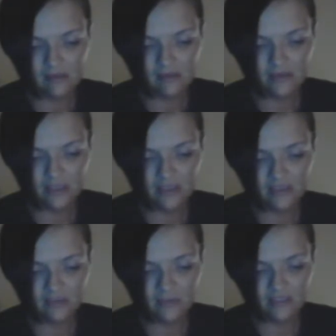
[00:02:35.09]

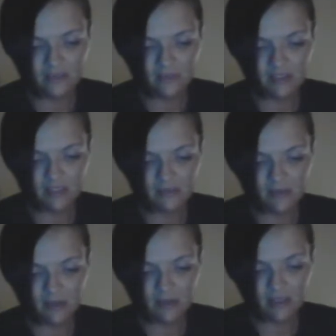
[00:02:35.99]
Johnson was convicted of
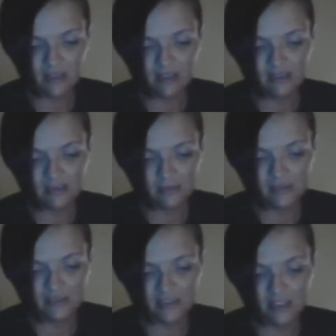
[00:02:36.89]
cocaine conspiracy